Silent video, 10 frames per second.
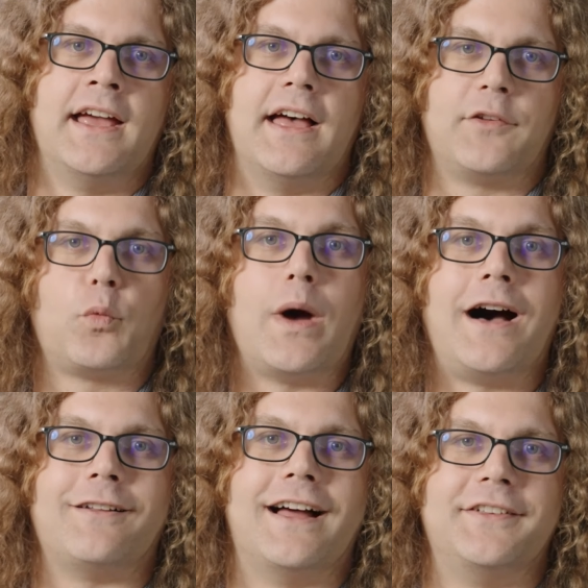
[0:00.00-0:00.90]
as
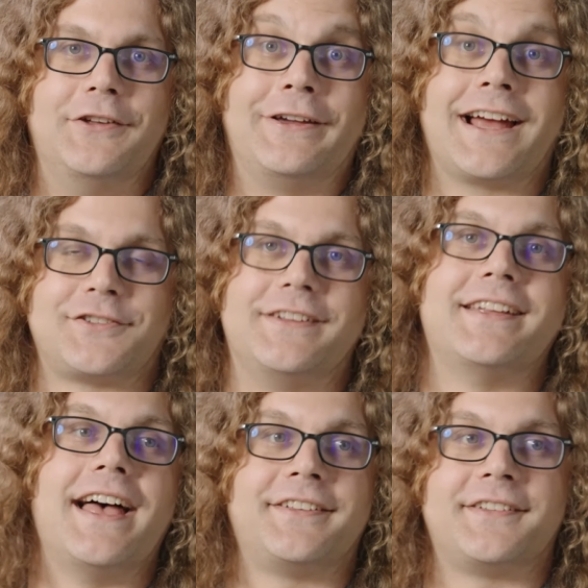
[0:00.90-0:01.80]
well as you can actually
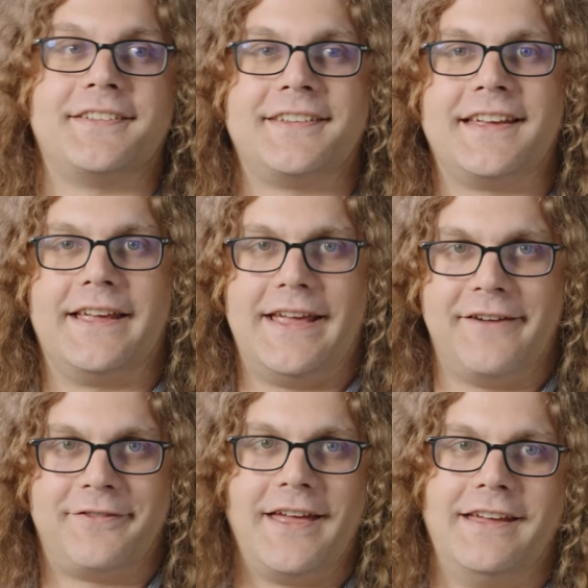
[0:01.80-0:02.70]
test to see
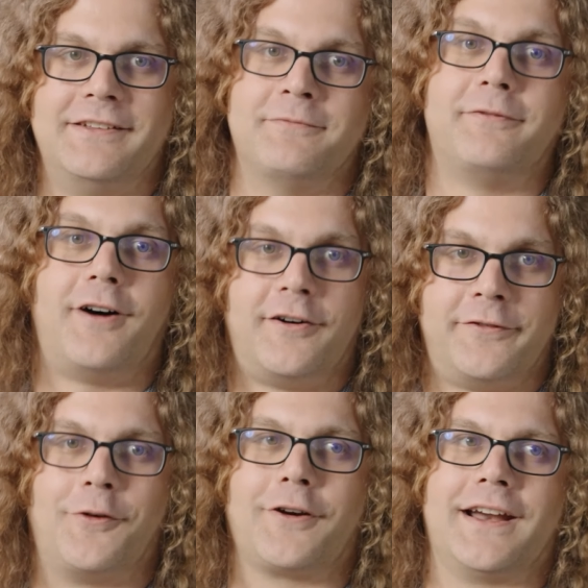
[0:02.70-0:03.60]
if they fall
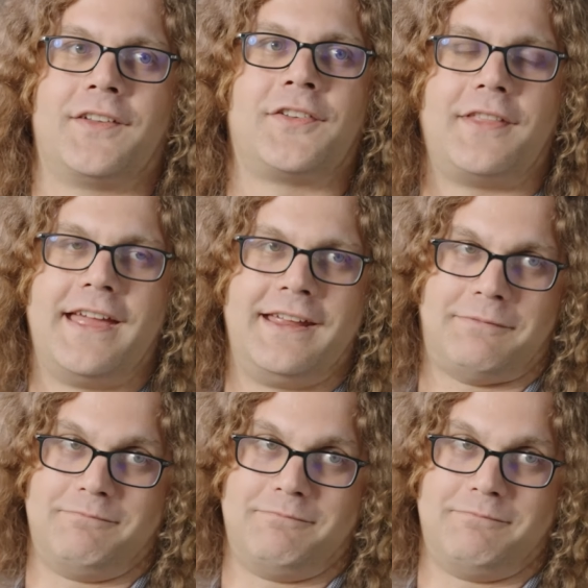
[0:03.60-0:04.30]
for it, so they